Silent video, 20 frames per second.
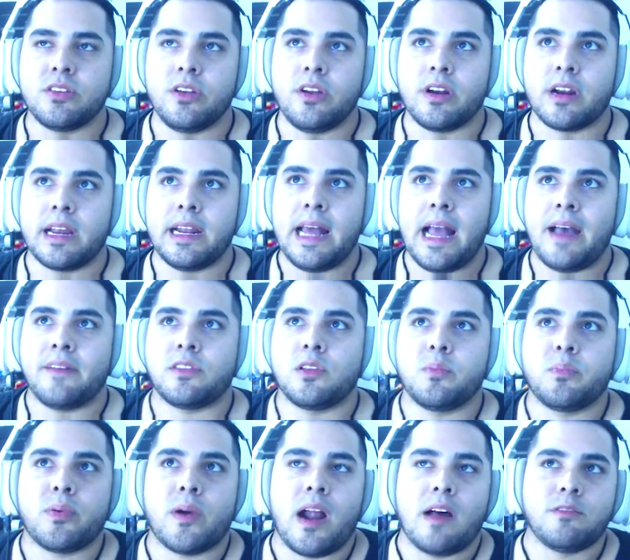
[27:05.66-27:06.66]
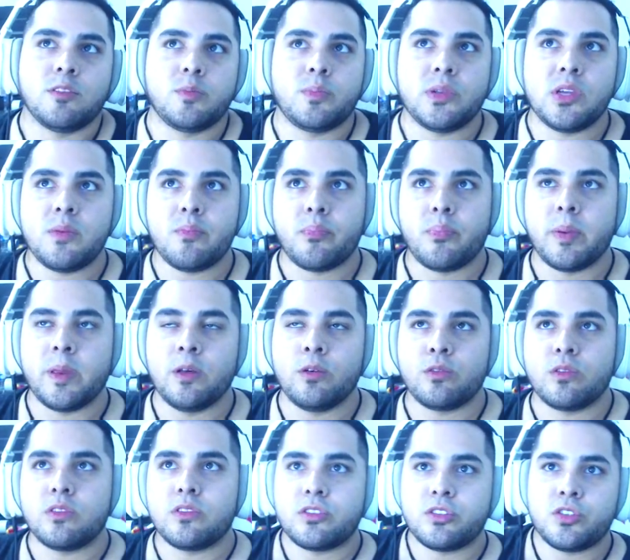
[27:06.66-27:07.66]
So you're gonna have to probably
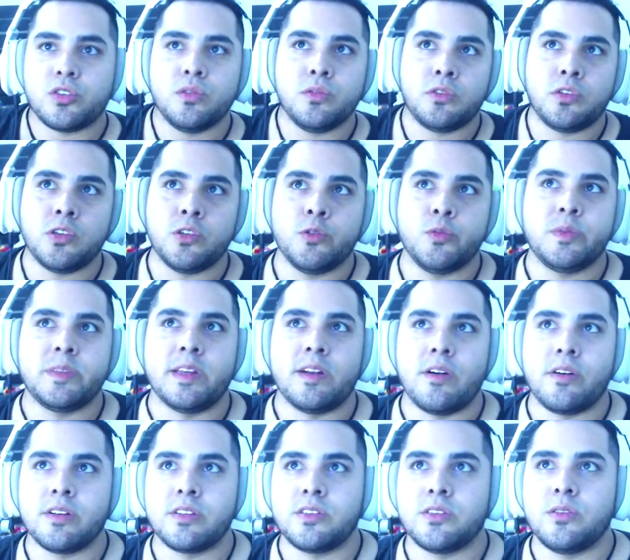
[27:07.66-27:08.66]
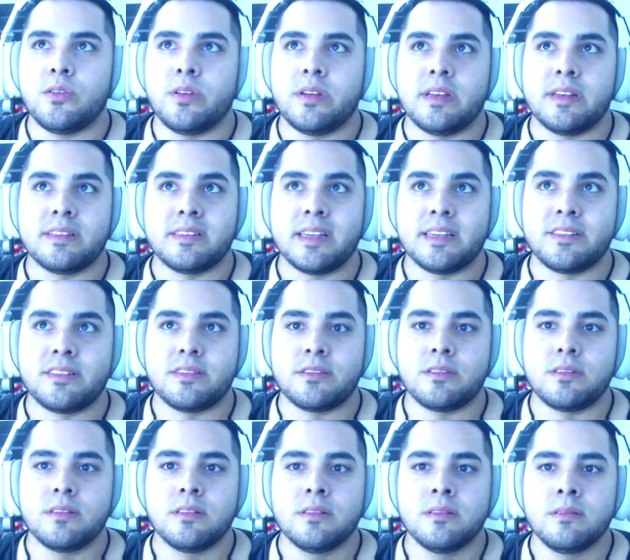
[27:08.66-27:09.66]
build 2 tubes in order to do this. That's,
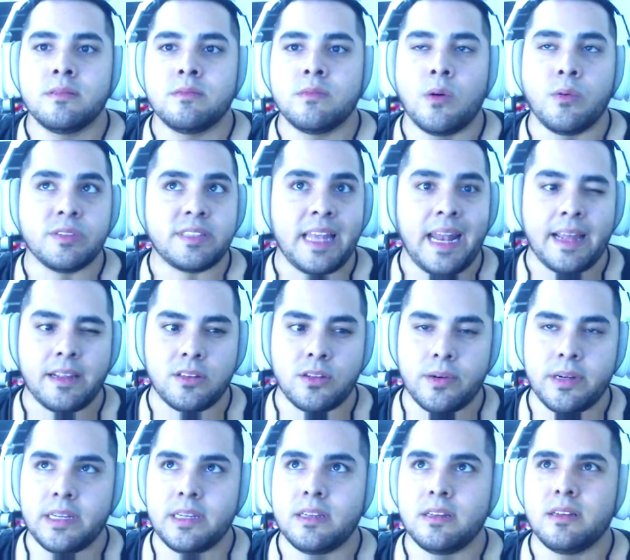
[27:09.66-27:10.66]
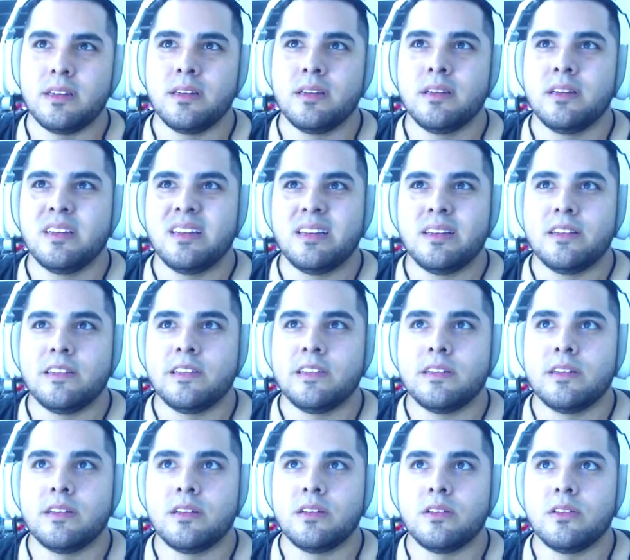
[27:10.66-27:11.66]
what was that, like 3?
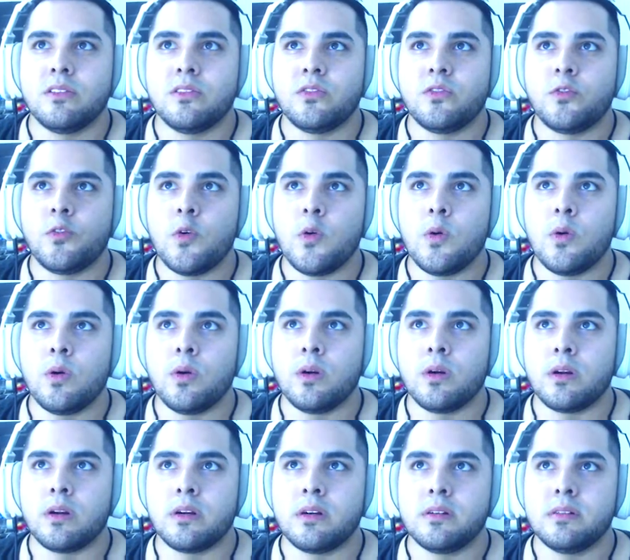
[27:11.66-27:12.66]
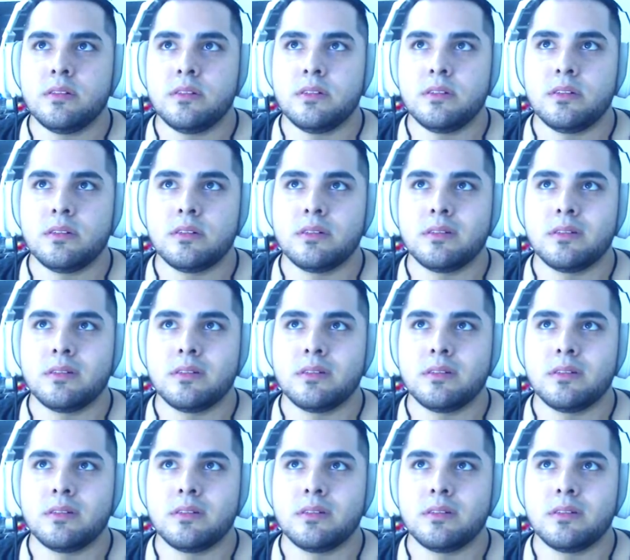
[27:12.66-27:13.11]
4.